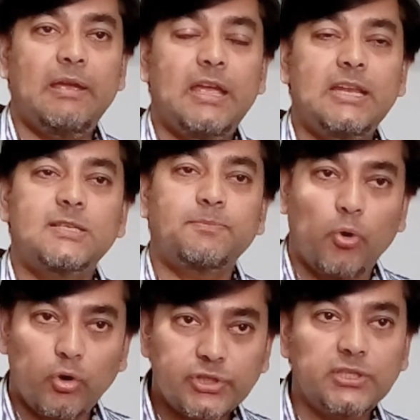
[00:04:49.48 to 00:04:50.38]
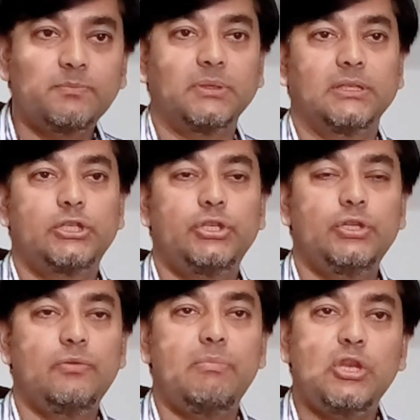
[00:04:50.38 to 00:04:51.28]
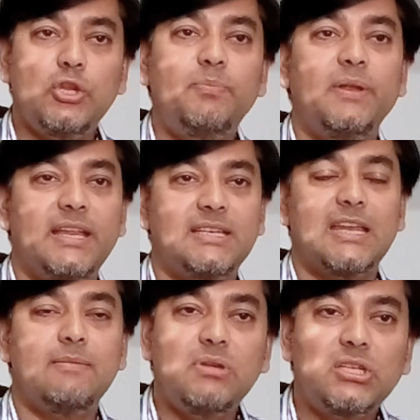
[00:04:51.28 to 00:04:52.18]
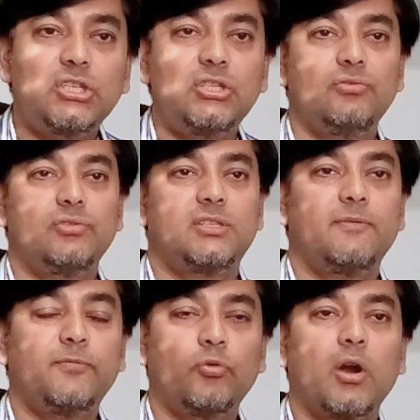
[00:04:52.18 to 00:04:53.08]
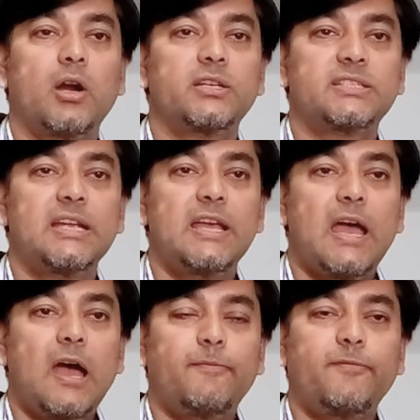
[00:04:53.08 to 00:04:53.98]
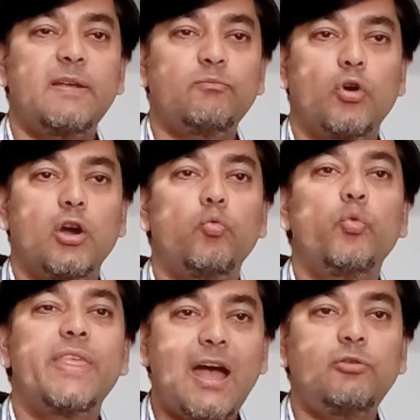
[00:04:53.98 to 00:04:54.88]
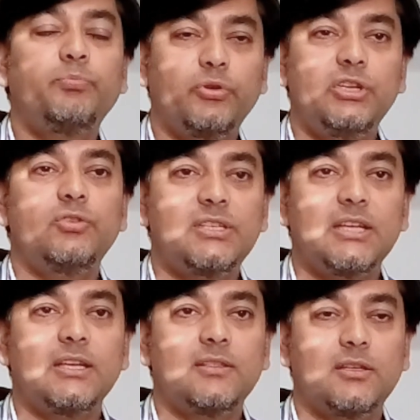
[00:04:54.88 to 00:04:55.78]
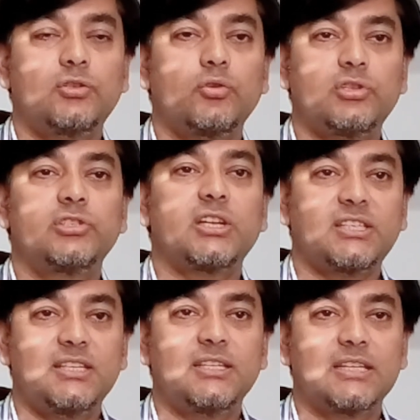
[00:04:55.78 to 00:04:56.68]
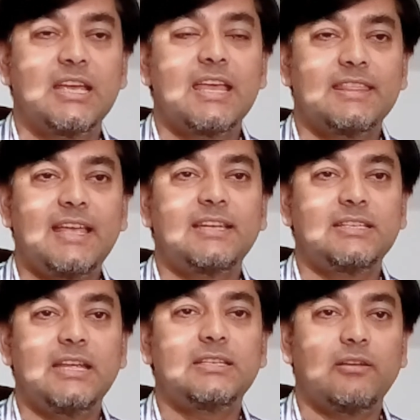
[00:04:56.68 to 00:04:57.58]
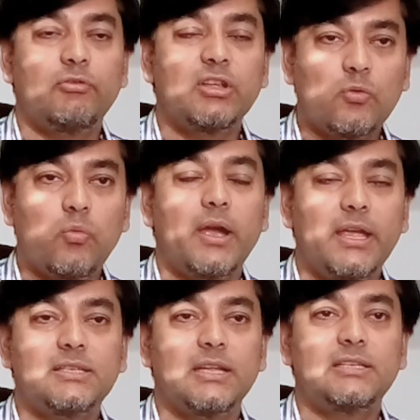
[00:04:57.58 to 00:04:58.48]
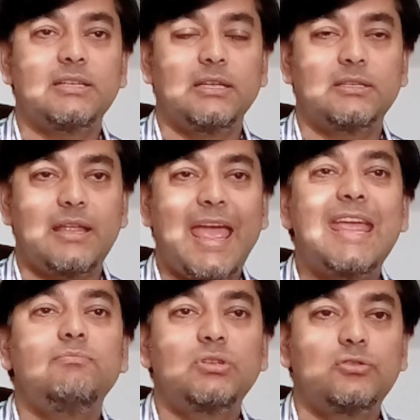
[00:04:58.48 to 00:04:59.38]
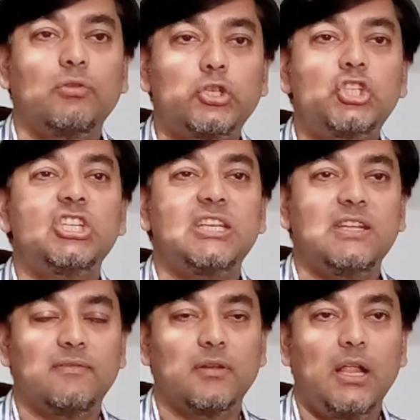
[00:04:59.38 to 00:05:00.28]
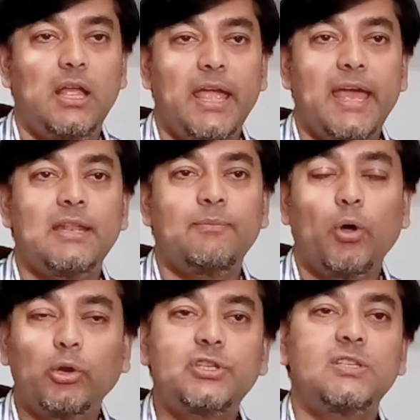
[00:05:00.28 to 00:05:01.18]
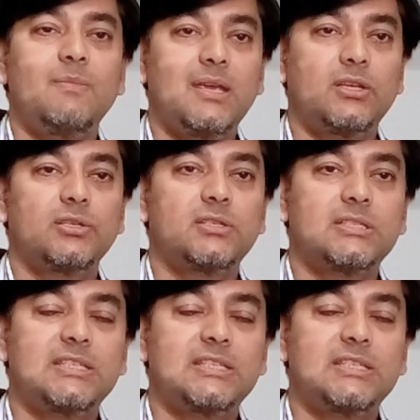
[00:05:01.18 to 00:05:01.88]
it is possible to manipulate and misuse the 4Rs framework without producing the social justice that it aims to achieve. And policymakers,